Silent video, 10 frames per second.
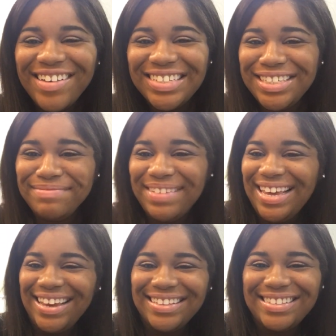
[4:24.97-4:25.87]
What you
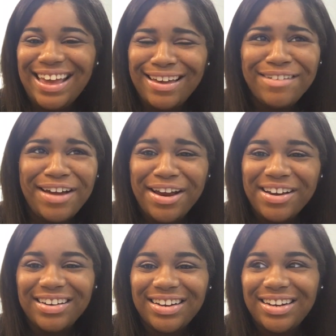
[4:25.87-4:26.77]
mean? It's not gonna
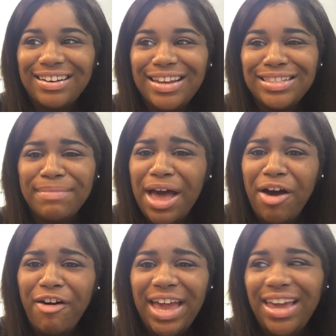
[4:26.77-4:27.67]
hurt. This is my
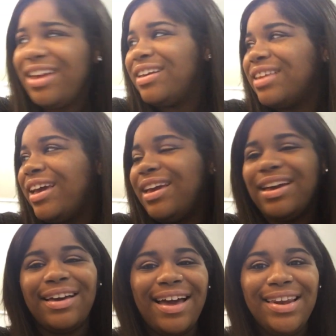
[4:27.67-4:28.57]
whole hand. Like,
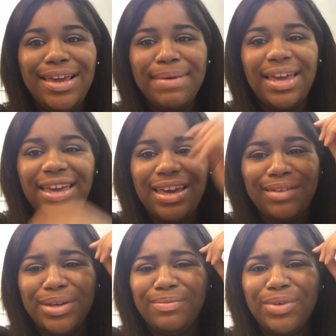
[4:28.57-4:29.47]
I need my
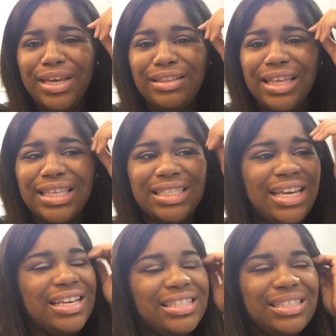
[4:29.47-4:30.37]
hand. What do you think this
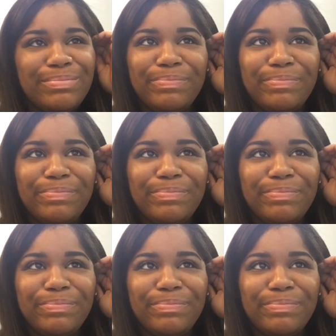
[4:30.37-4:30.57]
is?